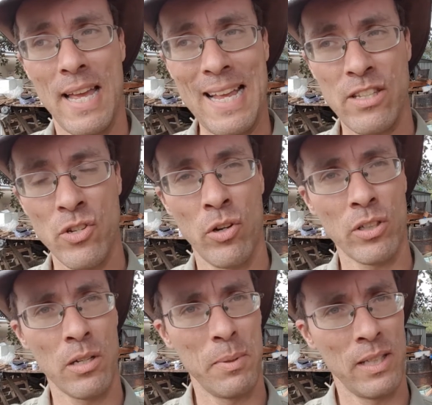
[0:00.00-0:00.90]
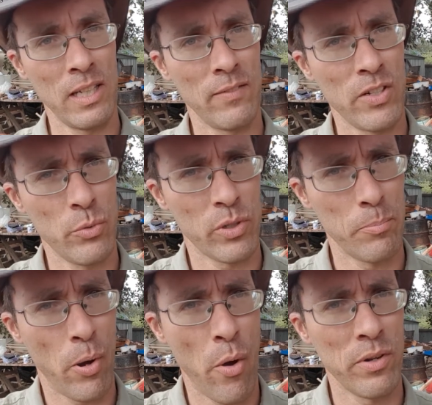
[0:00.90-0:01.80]
it's not going to be the individual
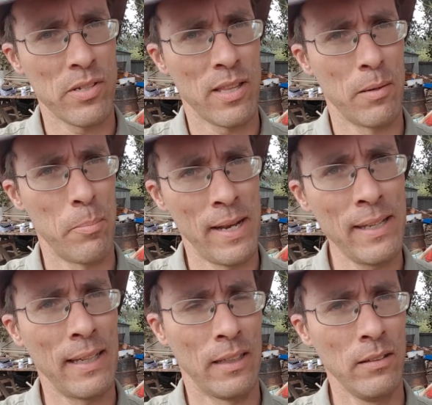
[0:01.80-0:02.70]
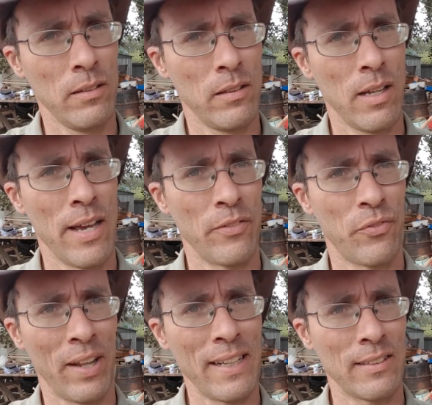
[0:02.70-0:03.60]
components that are bending and
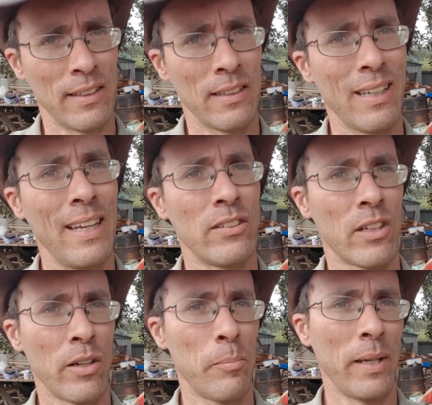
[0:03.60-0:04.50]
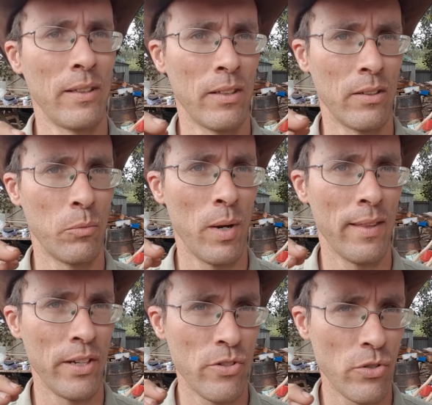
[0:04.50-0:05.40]
flexing. It's going to be the where
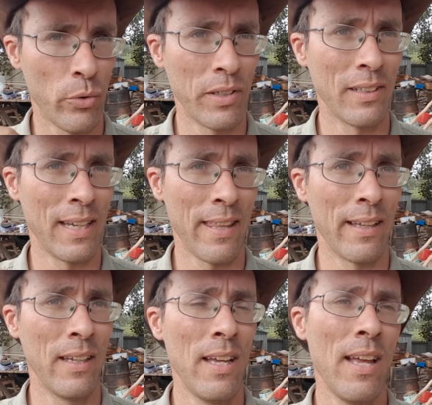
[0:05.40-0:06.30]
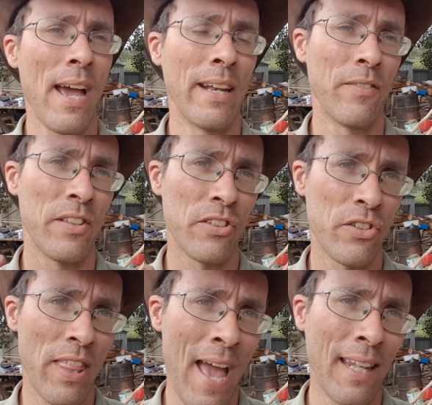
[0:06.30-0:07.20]
they join together. And if
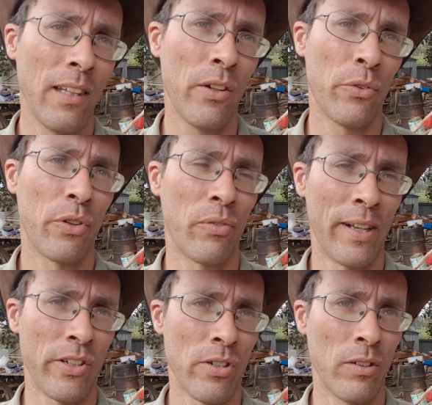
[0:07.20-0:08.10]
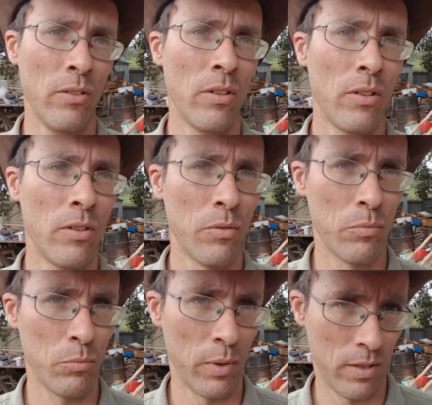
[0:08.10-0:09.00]
there's that little deflection
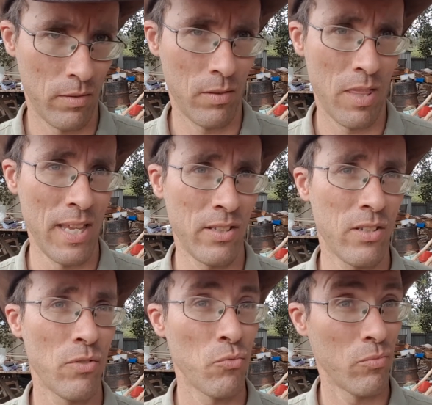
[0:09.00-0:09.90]
with this,